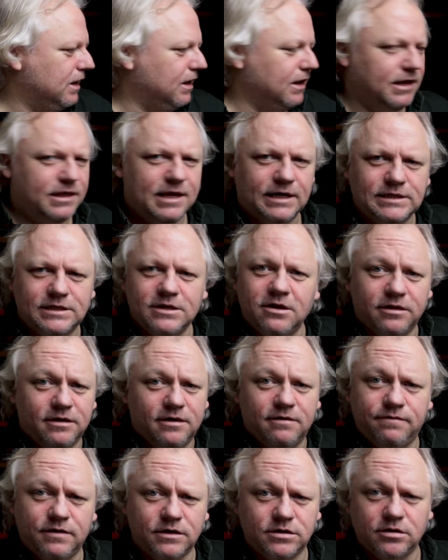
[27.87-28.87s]
That's not
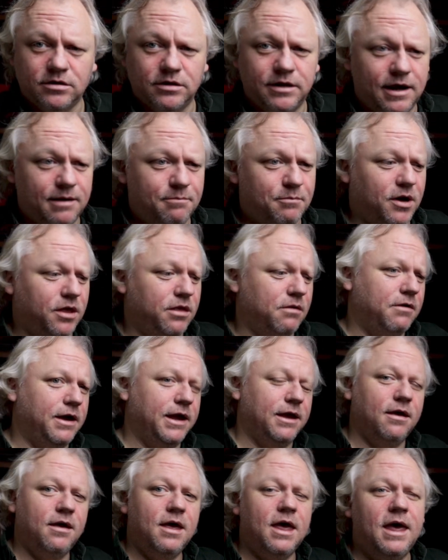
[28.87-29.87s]
the official name, by the
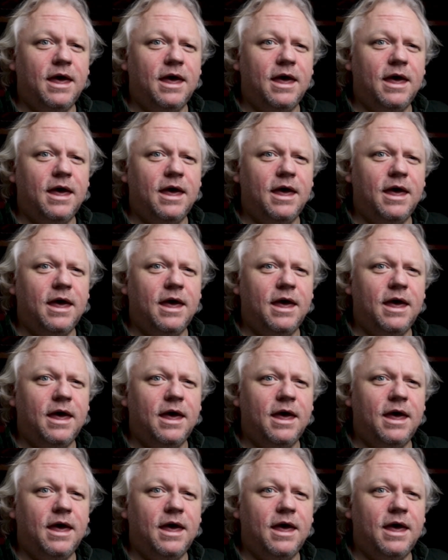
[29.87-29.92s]
way.